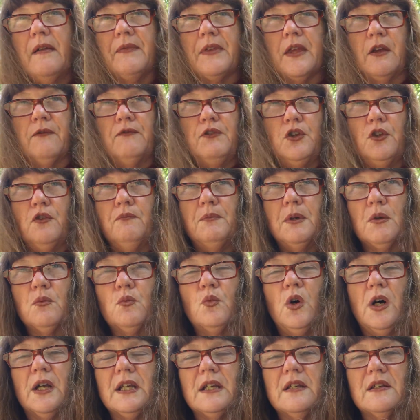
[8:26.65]
If you've been
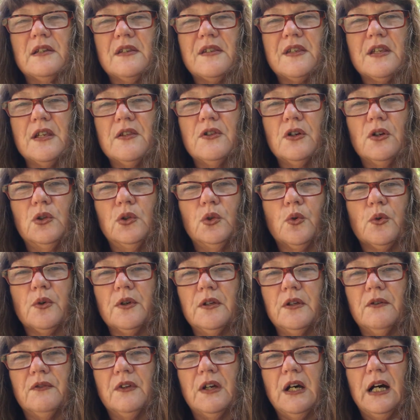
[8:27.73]
wanting to see the
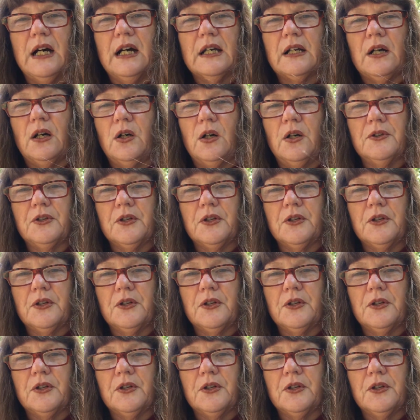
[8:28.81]
glory of God all